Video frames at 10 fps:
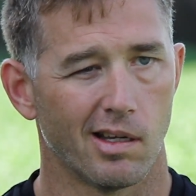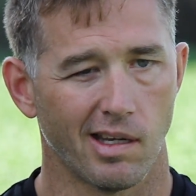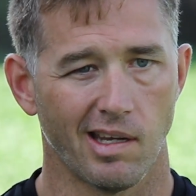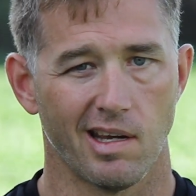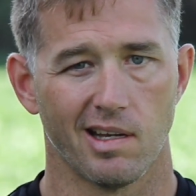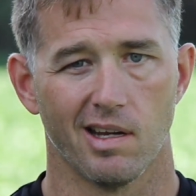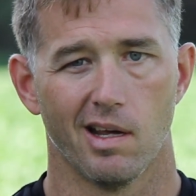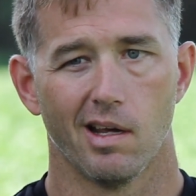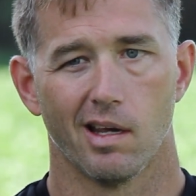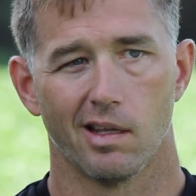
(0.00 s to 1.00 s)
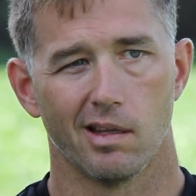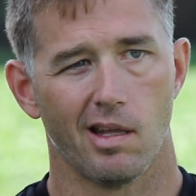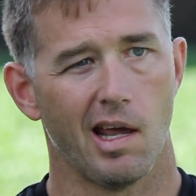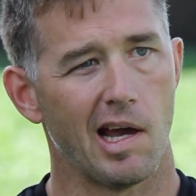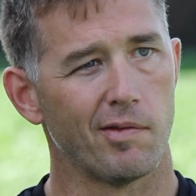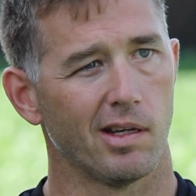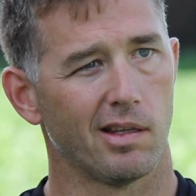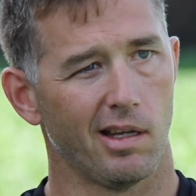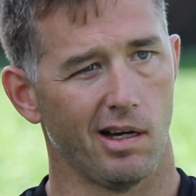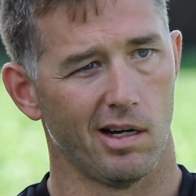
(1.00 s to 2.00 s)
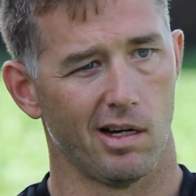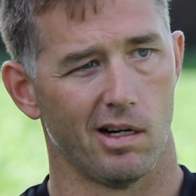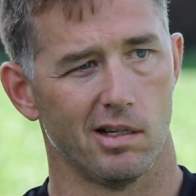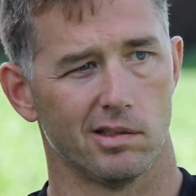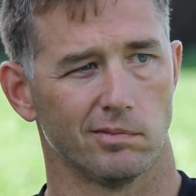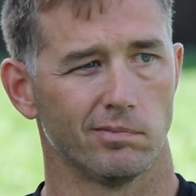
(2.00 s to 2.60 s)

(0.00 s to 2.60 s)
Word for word: And having their